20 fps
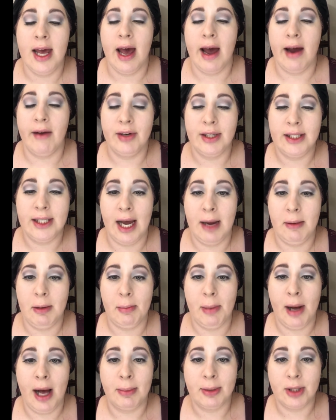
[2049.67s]
Every time
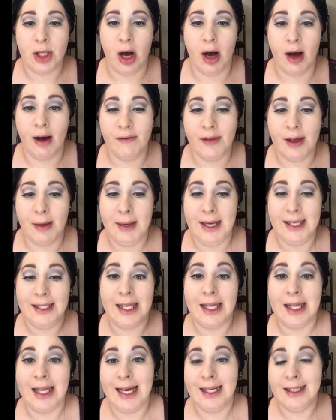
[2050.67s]
it pops off, that means
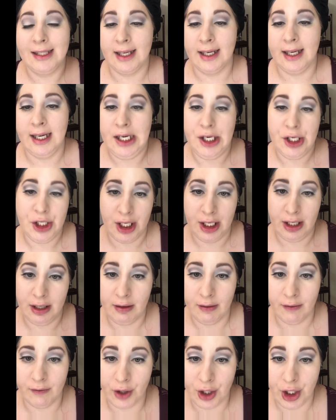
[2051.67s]
less
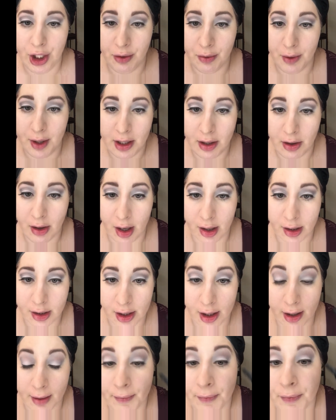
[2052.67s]
adhesion for you in the long
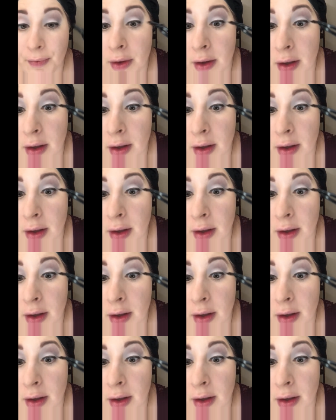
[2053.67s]
term.